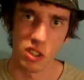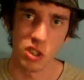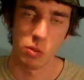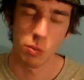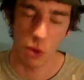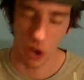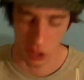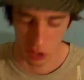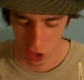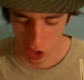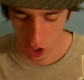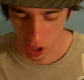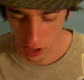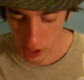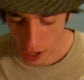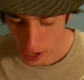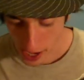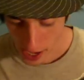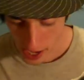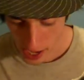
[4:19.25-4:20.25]
spot
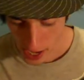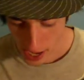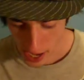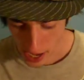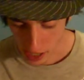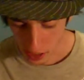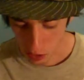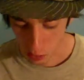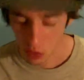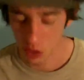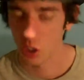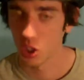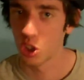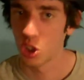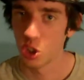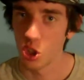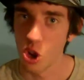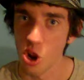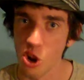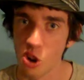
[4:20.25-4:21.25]
on. So what's
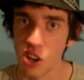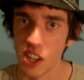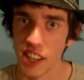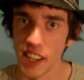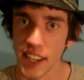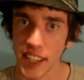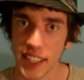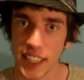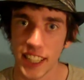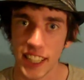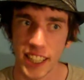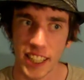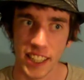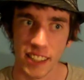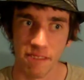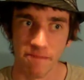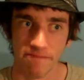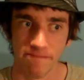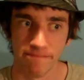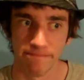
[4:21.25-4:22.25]
story like?